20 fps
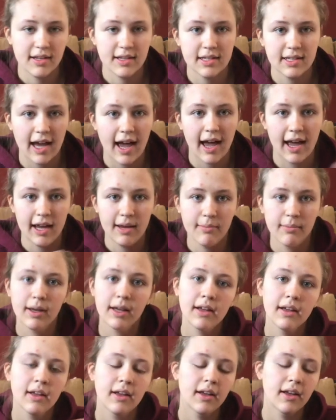time
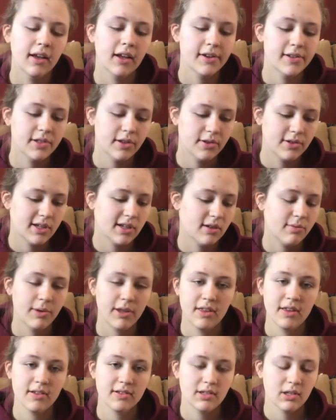associated with
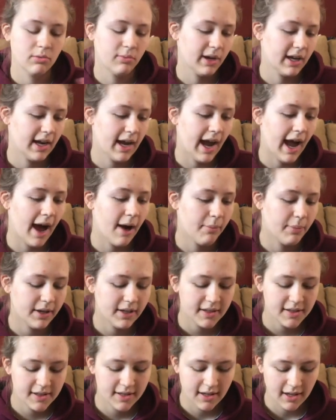it, so when it
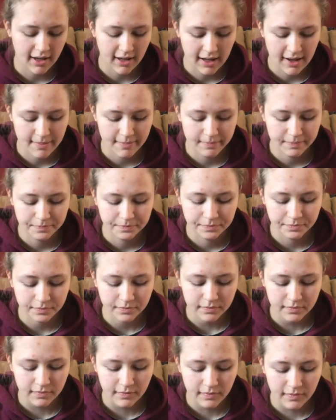happened.
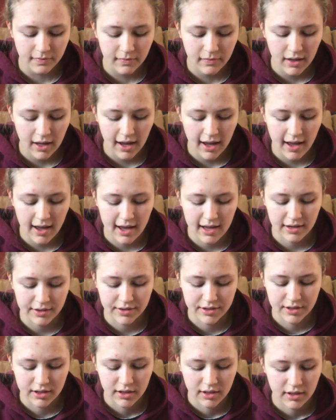And
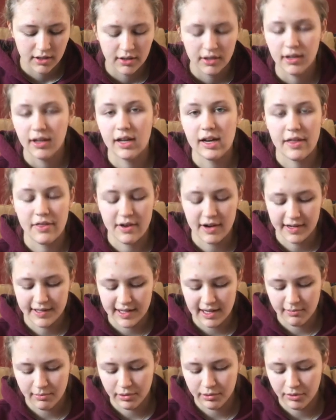another
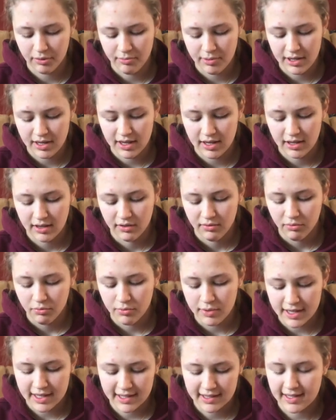example would be
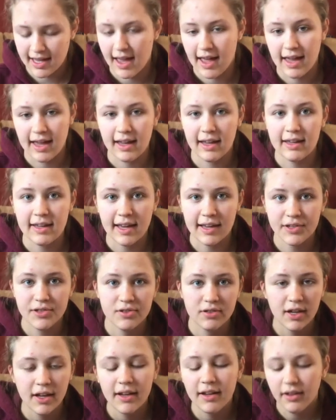we sang
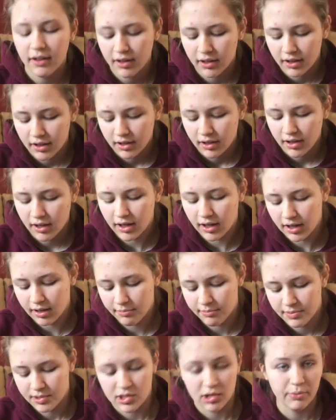yesterday.
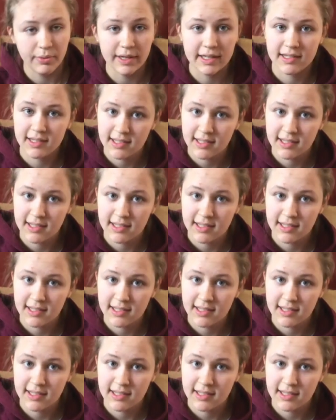So we